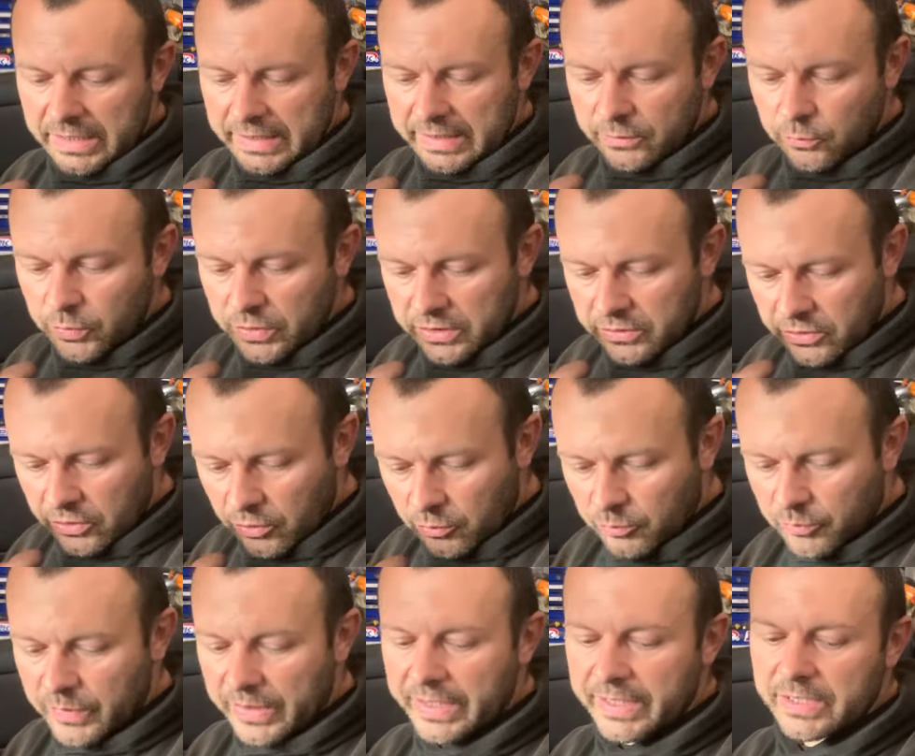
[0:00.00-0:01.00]
it will
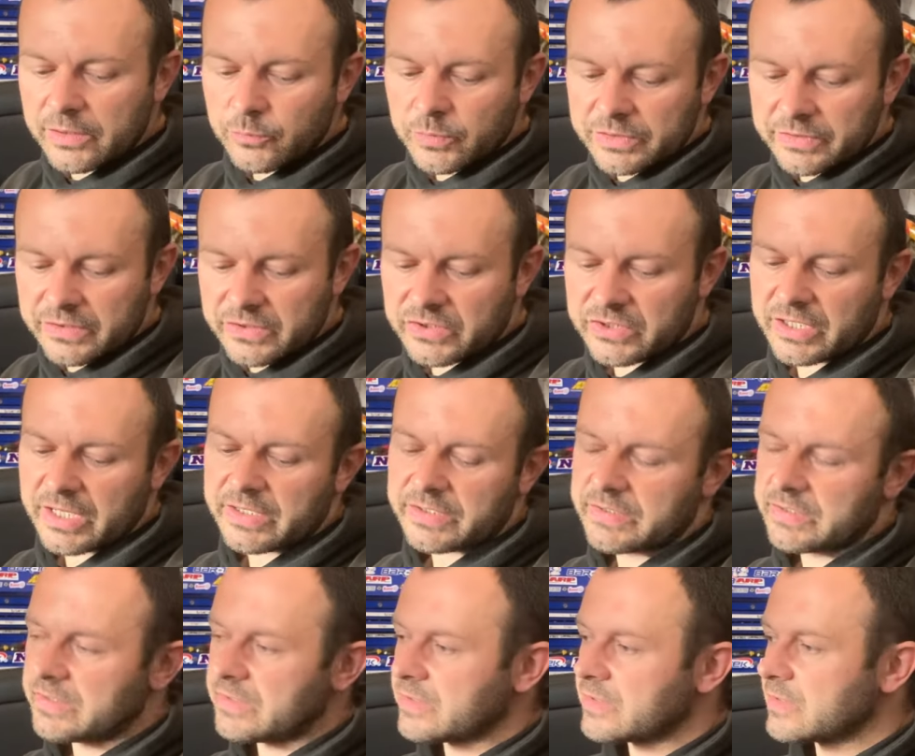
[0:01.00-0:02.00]
combine with the
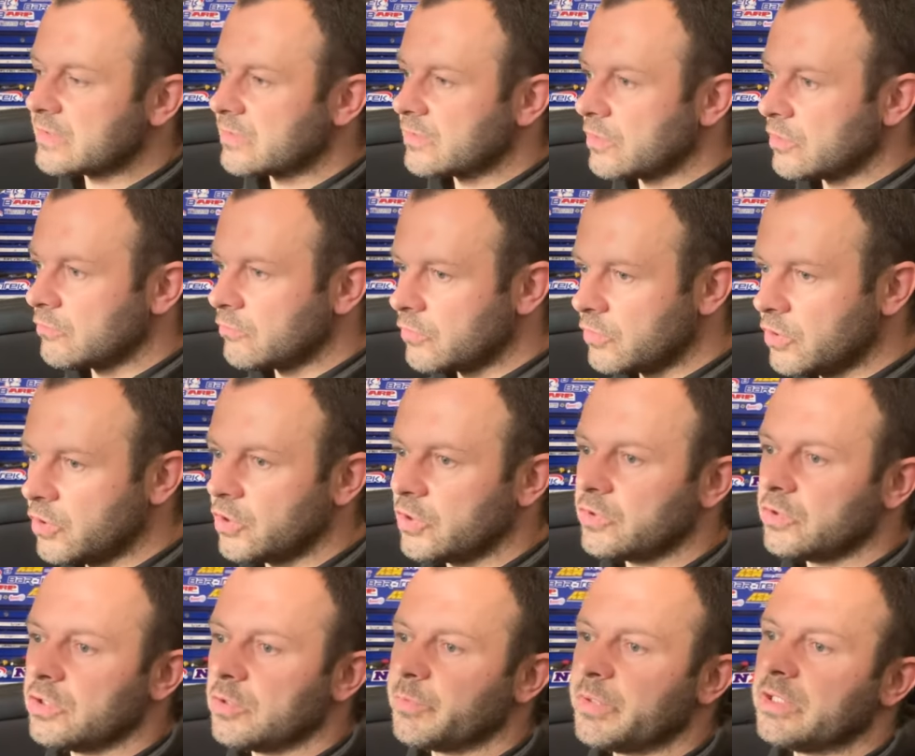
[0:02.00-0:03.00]
chassis
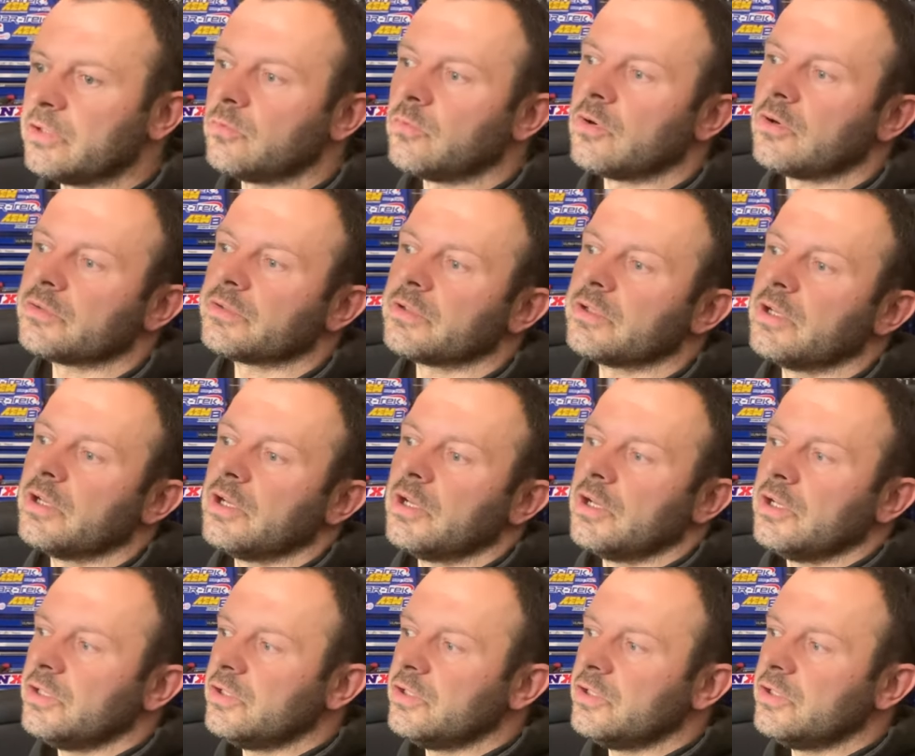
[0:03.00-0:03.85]
good no matter what. Yeah.